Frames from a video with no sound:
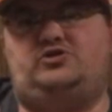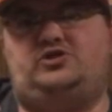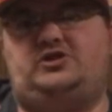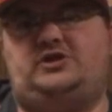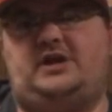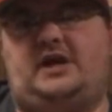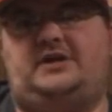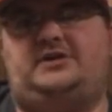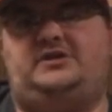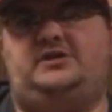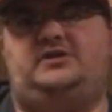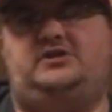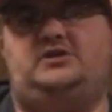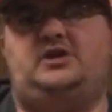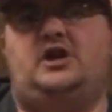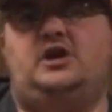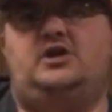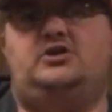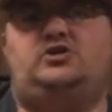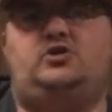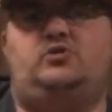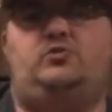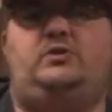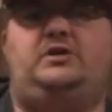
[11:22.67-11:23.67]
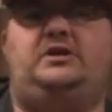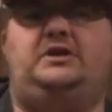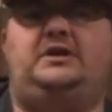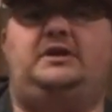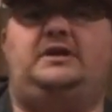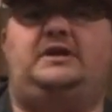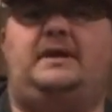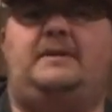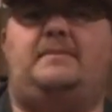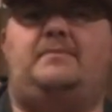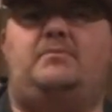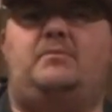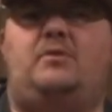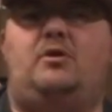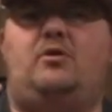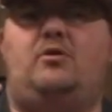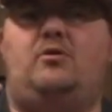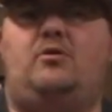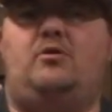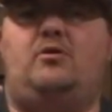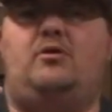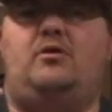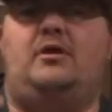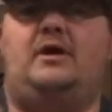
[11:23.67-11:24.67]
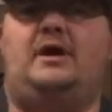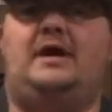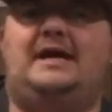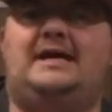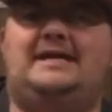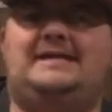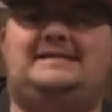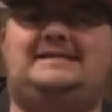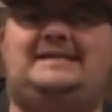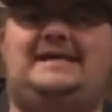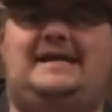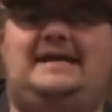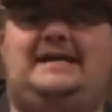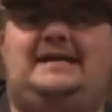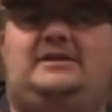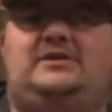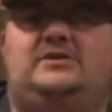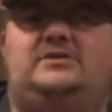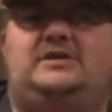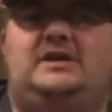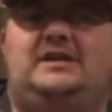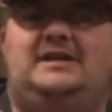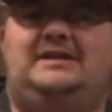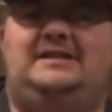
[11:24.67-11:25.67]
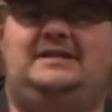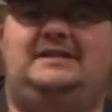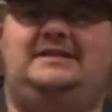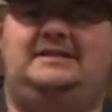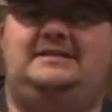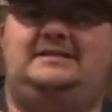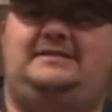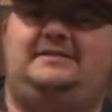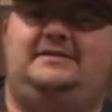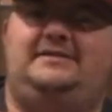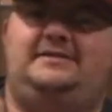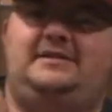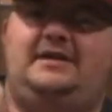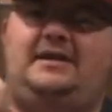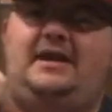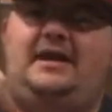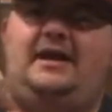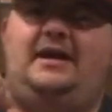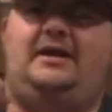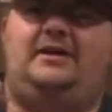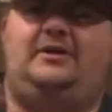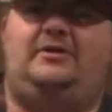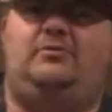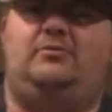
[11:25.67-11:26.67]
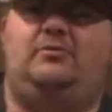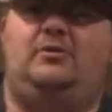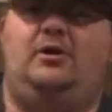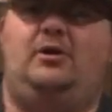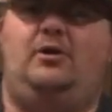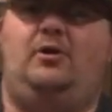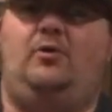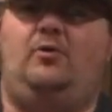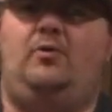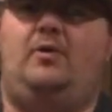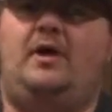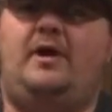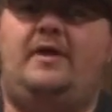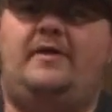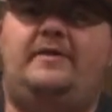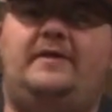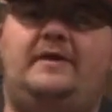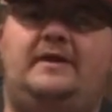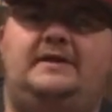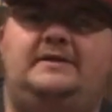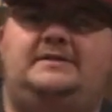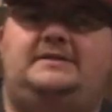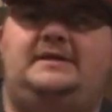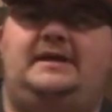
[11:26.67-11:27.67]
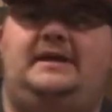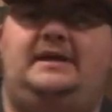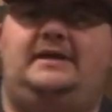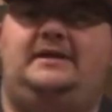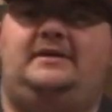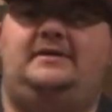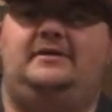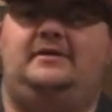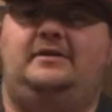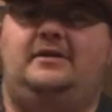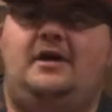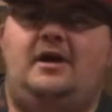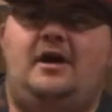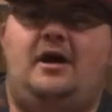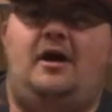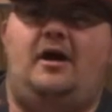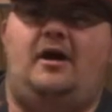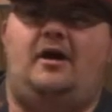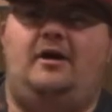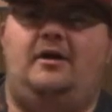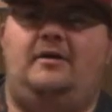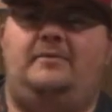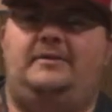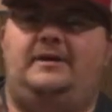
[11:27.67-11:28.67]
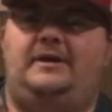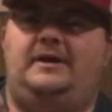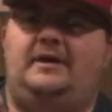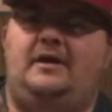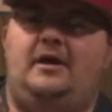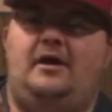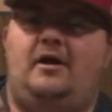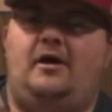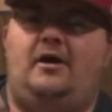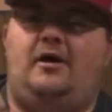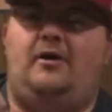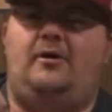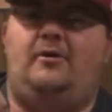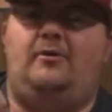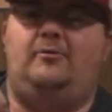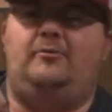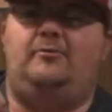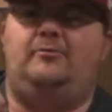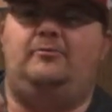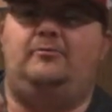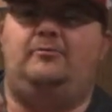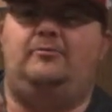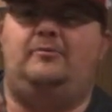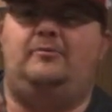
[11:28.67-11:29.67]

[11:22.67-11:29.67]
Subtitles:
sections so we can get more Tankers listeners and grow the Tanker Army. All